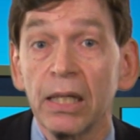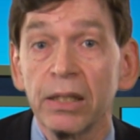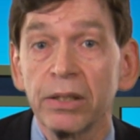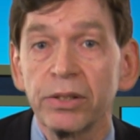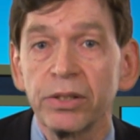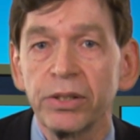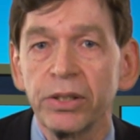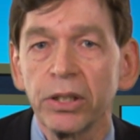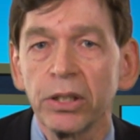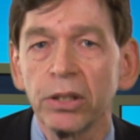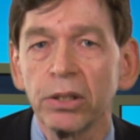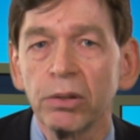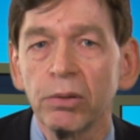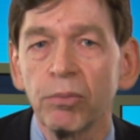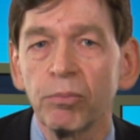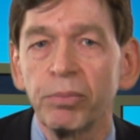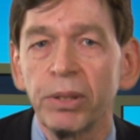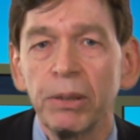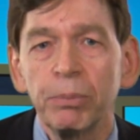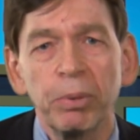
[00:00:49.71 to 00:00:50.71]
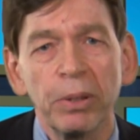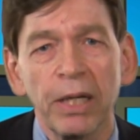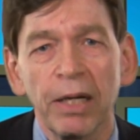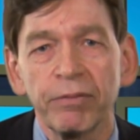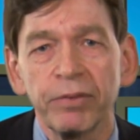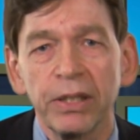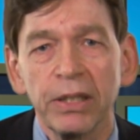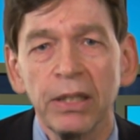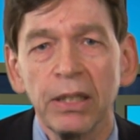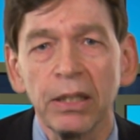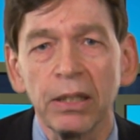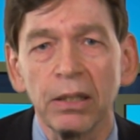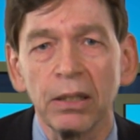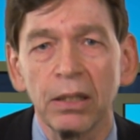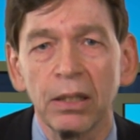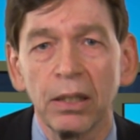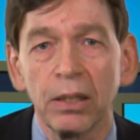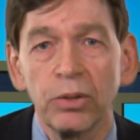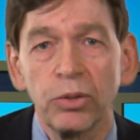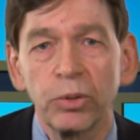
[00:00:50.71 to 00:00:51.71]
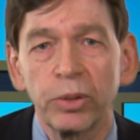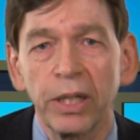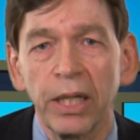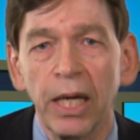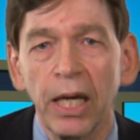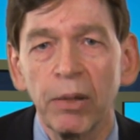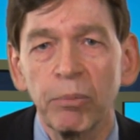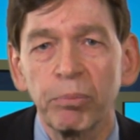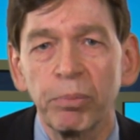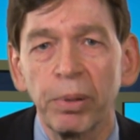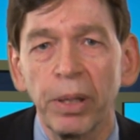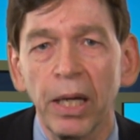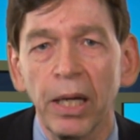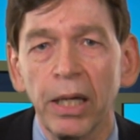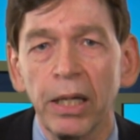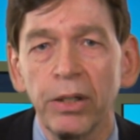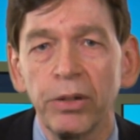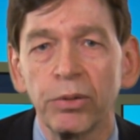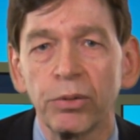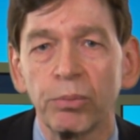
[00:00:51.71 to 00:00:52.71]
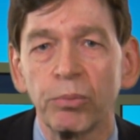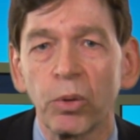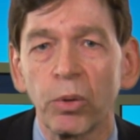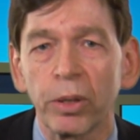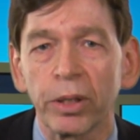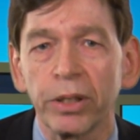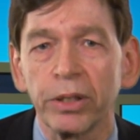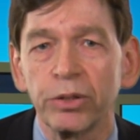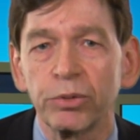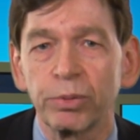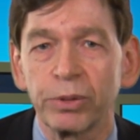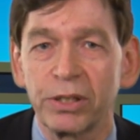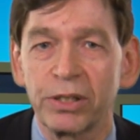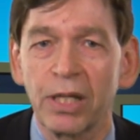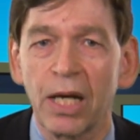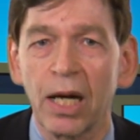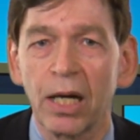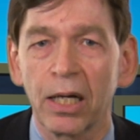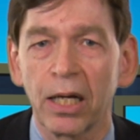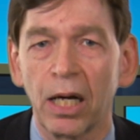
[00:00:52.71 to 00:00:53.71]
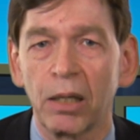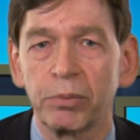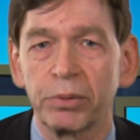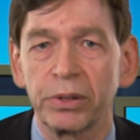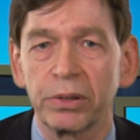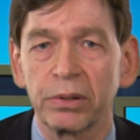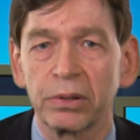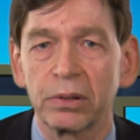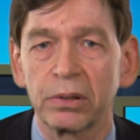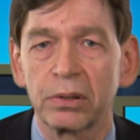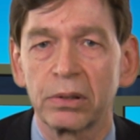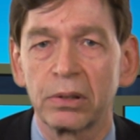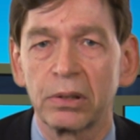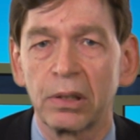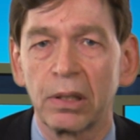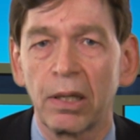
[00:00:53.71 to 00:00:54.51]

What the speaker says: Still, people have to eat. You can't pay your mortgage with stock options.